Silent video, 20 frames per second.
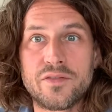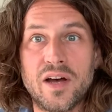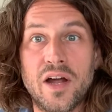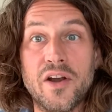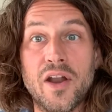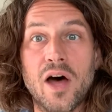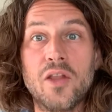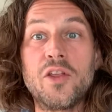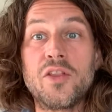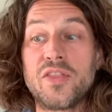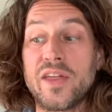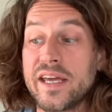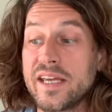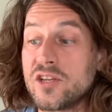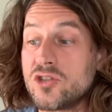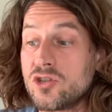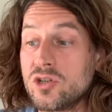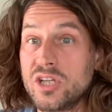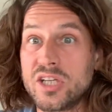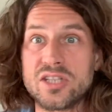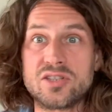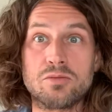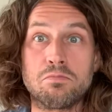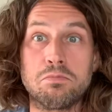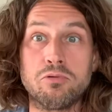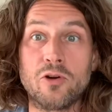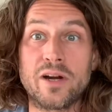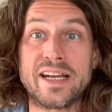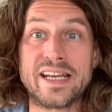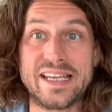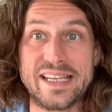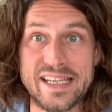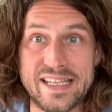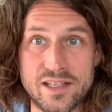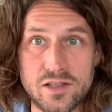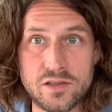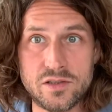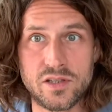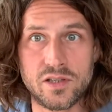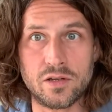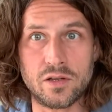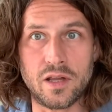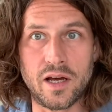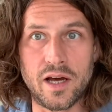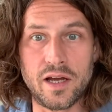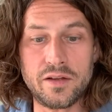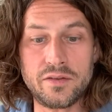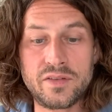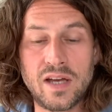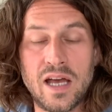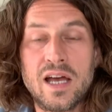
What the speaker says: Another thing is you need to bring into your life.